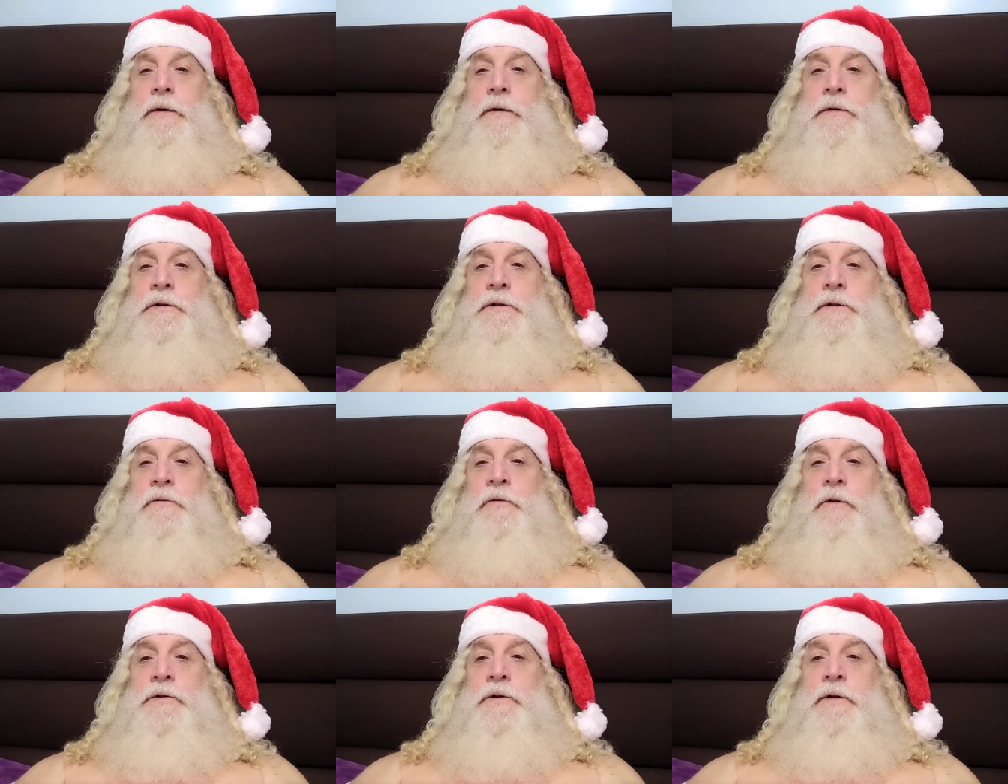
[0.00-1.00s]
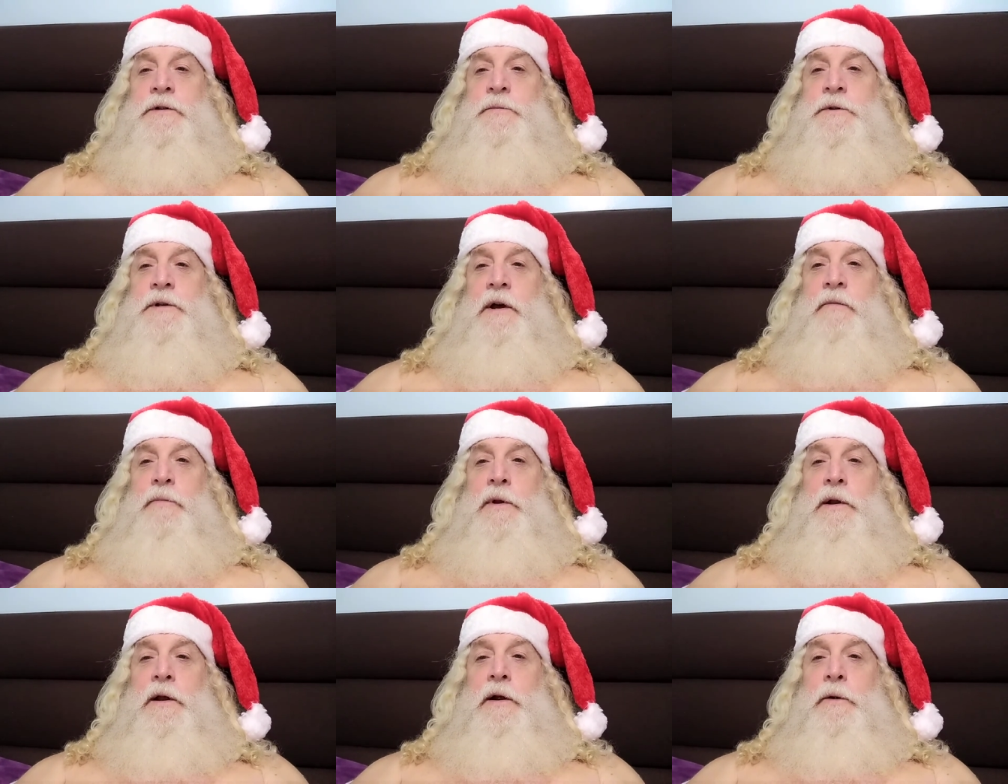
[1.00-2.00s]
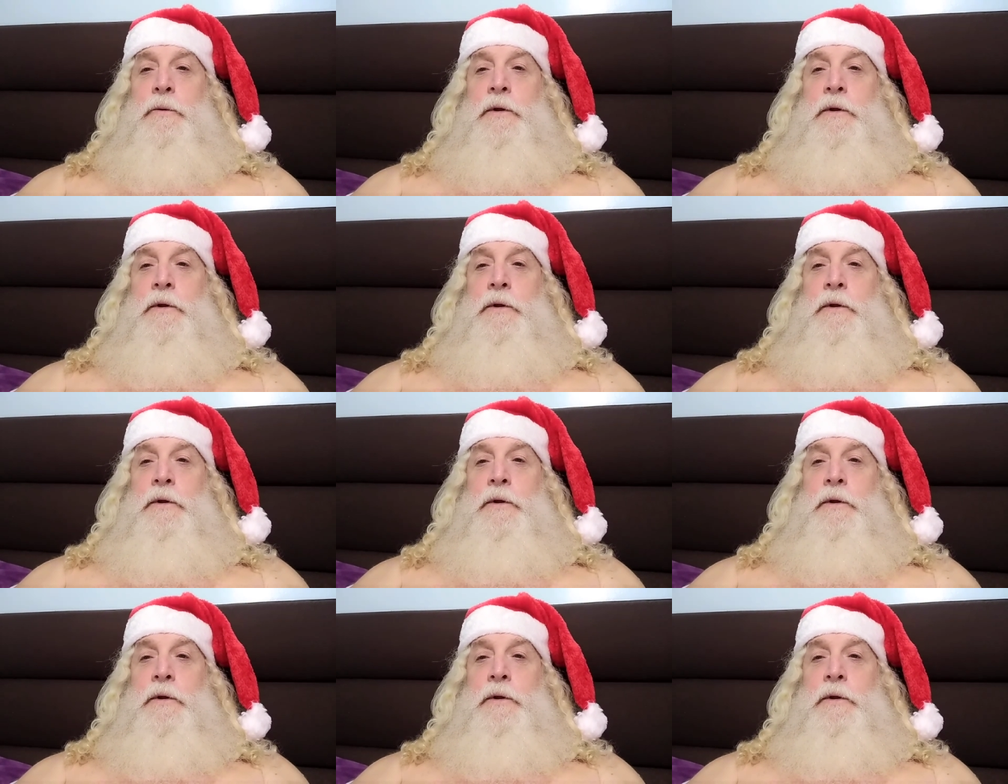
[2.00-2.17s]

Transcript: This is the first Christmas I've been here